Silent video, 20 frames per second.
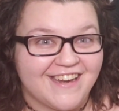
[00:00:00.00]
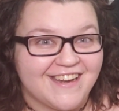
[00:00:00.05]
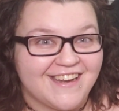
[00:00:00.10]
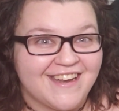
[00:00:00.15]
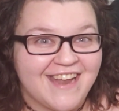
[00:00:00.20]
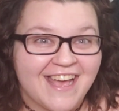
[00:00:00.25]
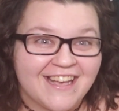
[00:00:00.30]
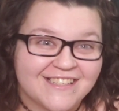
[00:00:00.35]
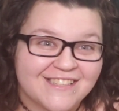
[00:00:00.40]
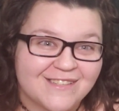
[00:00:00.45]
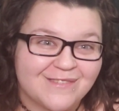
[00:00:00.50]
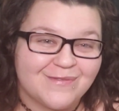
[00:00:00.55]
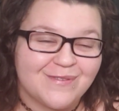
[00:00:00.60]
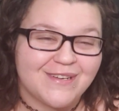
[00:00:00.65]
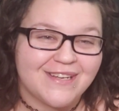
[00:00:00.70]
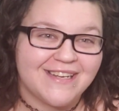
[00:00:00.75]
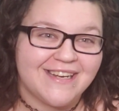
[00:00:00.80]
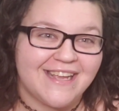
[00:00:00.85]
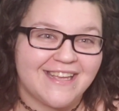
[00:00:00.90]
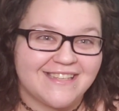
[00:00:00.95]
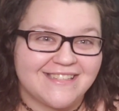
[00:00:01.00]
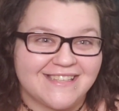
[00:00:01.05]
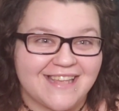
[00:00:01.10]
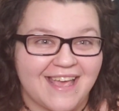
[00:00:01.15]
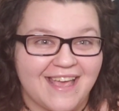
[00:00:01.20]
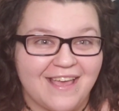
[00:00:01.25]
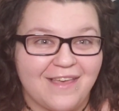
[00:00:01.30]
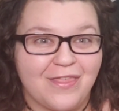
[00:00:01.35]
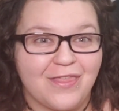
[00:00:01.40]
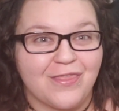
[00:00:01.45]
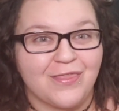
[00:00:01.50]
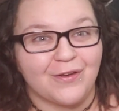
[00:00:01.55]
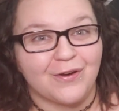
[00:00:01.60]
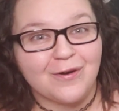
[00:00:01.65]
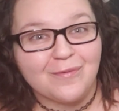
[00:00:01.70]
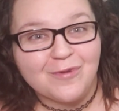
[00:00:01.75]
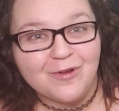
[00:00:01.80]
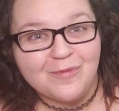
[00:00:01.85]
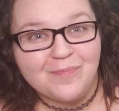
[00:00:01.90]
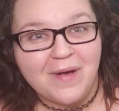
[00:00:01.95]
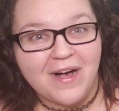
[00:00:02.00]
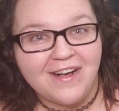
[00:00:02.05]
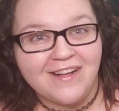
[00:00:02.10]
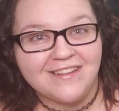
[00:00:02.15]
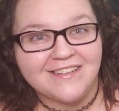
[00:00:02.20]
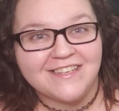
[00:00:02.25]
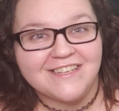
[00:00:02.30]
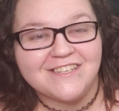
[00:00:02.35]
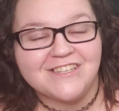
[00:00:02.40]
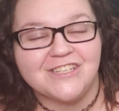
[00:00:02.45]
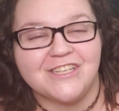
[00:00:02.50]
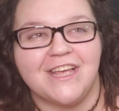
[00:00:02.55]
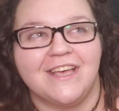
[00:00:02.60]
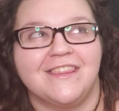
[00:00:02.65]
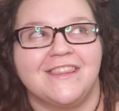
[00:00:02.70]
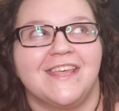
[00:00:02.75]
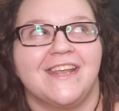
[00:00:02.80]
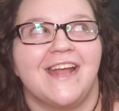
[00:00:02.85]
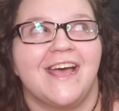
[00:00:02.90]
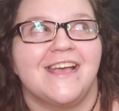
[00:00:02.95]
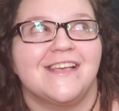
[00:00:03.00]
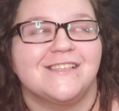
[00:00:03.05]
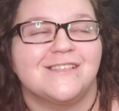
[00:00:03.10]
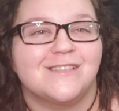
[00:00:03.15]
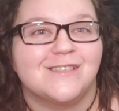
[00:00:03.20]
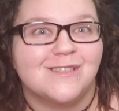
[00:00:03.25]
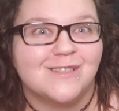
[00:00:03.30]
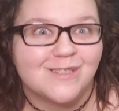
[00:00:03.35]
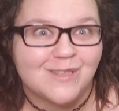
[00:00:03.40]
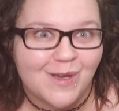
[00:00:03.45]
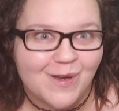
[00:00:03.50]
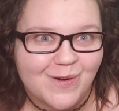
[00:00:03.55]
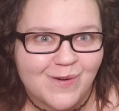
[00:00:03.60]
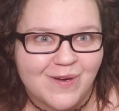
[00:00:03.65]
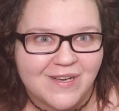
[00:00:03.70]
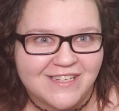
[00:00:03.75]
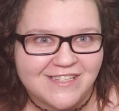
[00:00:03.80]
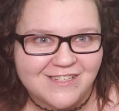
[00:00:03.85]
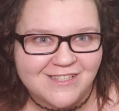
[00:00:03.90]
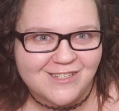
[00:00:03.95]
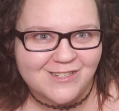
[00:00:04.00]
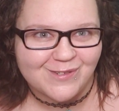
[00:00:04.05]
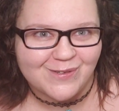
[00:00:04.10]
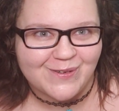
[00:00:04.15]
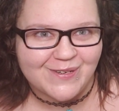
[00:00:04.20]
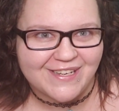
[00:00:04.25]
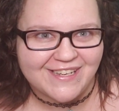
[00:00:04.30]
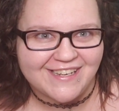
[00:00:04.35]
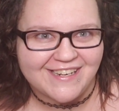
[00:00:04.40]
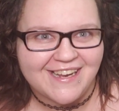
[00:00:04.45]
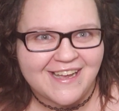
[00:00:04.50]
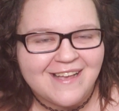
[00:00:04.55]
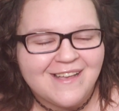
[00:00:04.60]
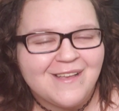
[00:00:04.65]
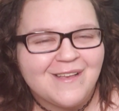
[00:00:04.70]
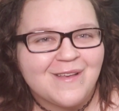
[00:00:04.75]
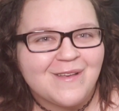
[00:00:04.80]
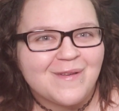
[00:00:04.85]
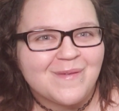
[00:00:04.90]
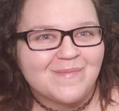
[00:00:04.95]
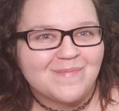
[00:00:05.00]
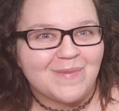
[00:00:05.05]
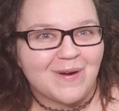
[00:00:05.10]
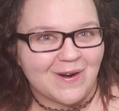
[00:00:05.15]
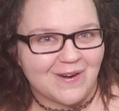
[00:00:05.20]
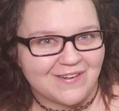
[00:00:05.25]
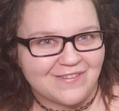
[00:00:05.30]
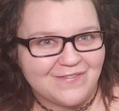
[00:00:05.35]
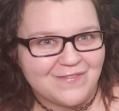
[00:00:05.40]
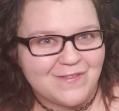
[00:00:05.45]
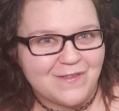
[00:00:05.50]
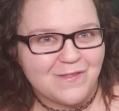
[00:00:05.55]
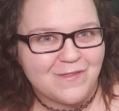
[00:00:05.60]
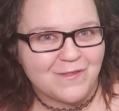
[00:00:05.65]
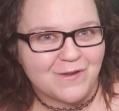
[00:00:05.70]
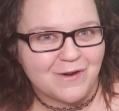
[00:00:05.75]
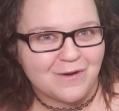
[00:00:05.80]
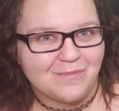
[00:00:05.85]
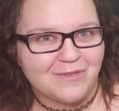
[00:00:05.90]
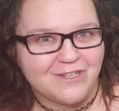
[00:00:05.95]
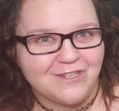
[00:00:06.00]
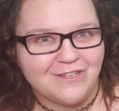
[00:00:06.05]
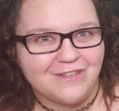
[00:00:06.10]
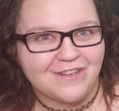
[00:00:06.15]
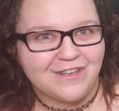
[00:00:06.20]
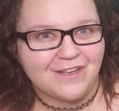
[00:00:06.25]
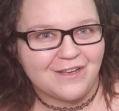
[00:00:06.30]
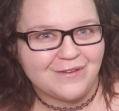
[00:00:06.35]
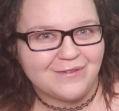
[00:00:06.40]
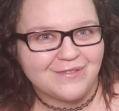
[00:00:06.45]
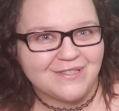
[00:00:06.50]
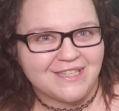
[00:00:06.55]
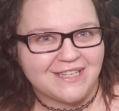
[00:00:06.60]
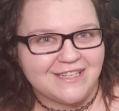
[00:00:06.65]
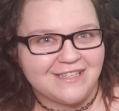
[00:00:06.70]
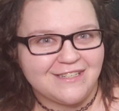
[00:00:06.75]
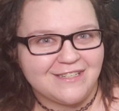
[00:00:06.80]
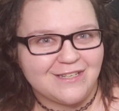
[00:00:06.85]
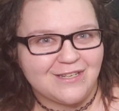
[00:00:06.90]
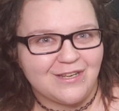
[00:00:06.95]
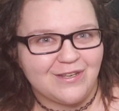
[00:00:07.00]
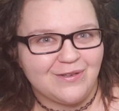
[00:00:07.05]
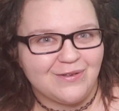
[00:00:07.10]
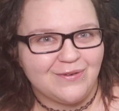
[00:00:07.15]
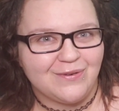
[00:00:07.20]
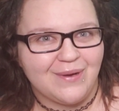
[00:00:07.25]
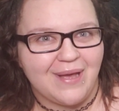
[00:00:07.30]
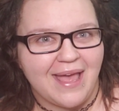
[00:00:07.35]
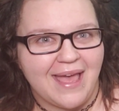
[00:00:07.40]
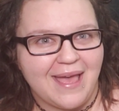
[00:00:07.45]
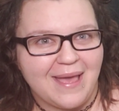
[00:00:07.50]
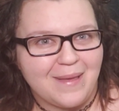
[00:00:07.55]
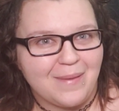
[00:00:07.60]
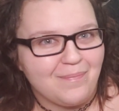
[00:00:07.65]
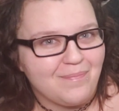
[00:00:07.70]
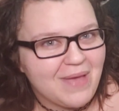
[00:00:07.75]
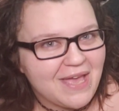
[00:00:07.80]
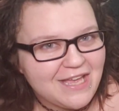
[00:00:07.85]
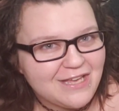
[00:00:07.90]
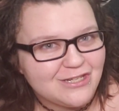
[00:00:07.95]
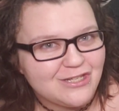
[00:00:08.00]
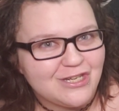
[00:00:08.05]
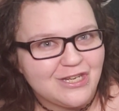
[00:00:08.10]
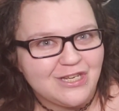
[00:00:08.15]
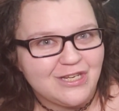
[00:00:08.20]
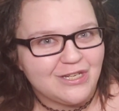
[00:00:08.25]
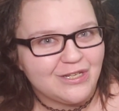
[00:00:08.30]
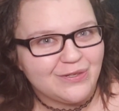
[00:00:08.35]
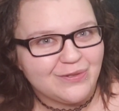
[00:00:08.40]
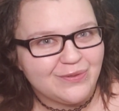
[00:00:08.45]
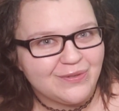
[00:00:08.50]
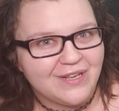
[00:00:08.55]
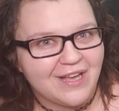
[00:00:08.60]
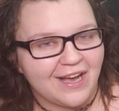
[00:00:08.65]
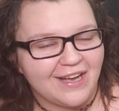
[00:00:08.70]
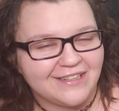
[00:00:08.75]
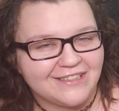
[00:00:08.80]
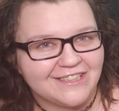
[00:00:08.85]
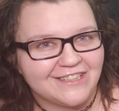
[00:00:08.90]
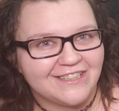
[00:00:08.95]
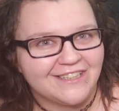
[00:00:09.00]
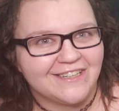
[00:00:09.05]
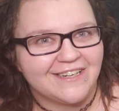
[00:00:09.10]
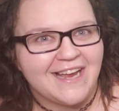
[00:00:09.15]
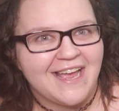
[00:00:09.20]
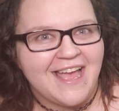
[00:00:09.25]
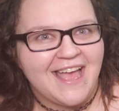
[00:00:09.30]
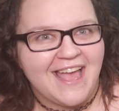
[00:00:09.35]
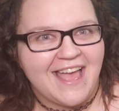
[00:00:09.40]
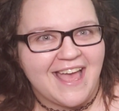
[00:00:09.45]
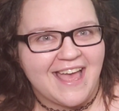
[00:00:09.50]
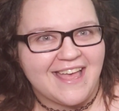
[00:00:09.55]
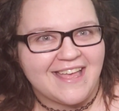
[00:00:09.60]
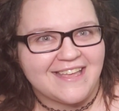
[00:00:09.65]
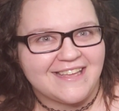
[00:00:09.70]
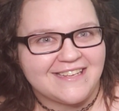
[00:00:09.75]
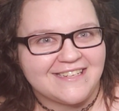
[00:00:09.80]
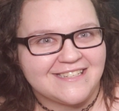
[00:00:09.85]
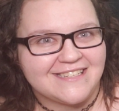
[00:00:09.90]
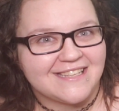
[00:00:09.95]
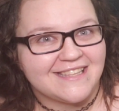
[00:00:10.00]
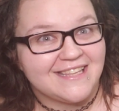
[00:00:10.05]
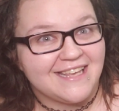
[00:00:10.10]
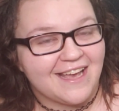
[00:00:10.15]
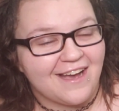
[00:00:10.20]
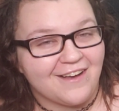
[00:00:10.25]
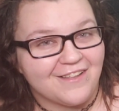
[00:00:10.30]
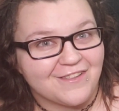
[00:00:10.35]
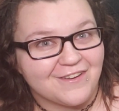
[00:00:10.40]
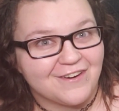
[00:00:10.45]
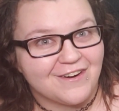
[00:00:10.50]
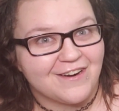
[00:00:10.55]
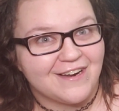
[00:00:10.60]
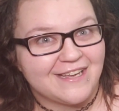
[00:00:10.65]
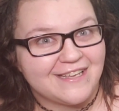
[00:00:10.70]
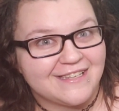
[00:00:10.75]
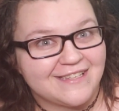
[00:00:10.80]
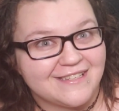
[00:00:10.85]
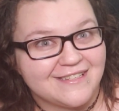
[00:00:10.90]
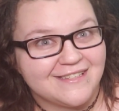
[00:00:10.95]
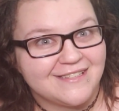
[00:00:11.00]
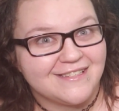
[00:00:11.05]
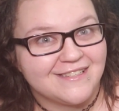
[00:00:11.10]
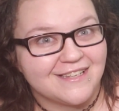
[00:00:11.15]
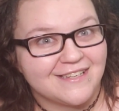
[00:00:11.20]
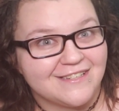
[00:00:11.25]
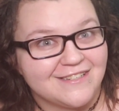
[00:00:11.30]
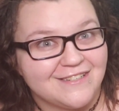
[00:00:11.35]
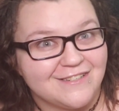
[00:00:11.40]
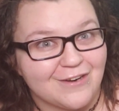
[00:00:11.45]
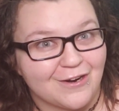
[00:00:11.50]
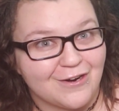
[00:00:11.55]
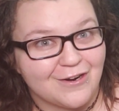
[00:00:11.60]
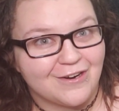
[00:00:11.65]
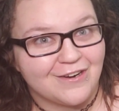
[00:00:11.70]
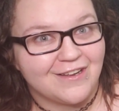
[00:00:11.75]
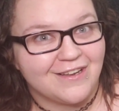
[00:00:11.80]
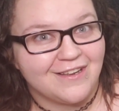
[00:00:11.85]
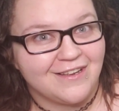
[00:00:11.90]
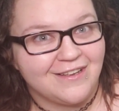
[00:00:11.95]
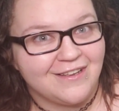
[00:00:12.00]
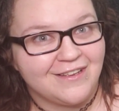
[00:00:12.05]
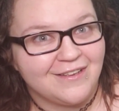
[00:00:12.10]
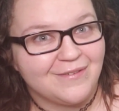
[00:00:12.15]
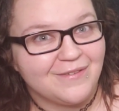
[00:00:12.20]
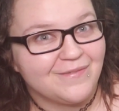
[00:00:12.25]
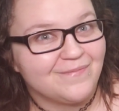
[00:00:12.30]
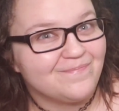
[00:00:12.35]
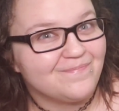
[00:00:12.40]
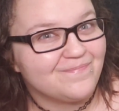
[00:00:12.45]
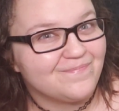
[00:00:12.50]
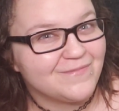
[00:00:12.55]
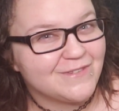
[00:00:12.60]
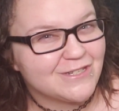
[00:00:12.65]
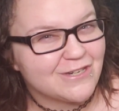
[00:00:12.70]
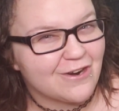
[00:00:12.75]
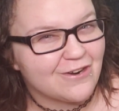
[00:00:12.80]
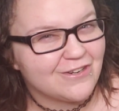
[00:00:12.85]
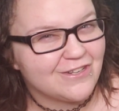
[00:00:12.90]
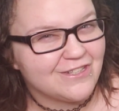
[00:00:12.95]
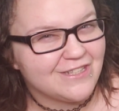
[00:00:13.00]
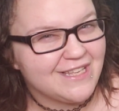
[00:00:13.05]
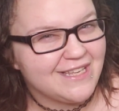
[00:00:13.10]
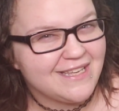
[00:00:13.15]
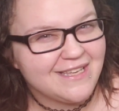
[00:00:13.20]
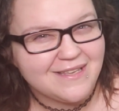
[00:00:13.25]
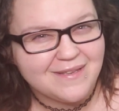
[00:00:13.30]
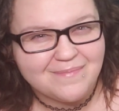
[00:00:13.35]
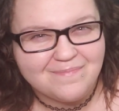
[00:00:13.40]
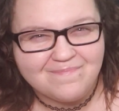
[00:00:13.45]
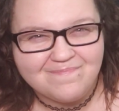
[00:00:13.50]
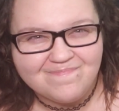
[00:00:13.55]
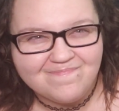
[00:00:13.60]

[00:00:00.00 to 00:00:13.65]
next one is a thermal polish that I so enjoyed. Part of the thermal goes into a beigey nude color, and the other is dark charcoaly,